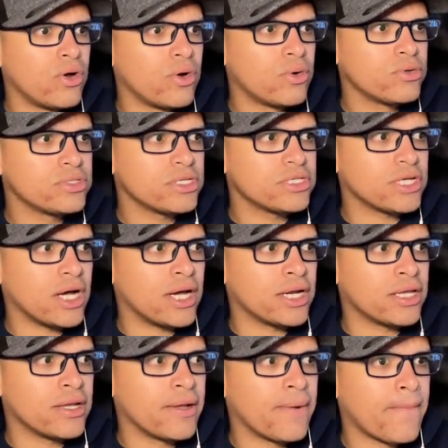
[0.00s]
Who's this hottie?
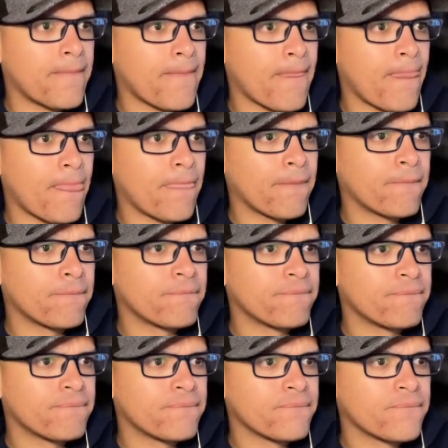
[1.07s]

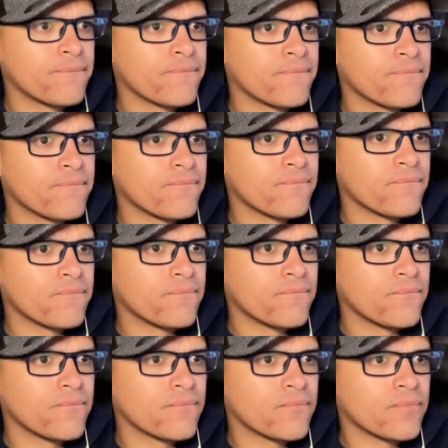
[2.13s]
Yuhi!
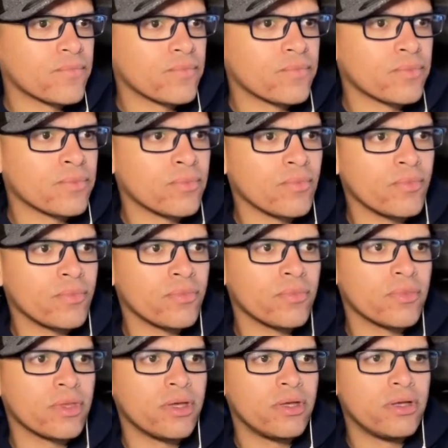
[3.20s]
Yuhi!
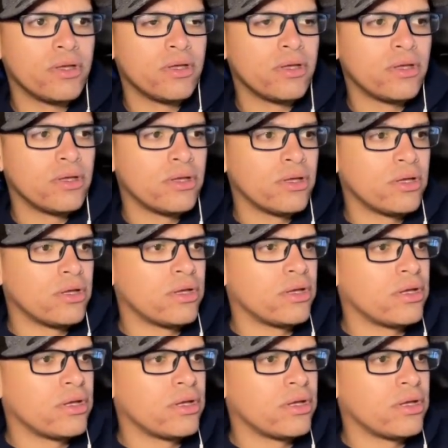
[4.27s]
Are you there?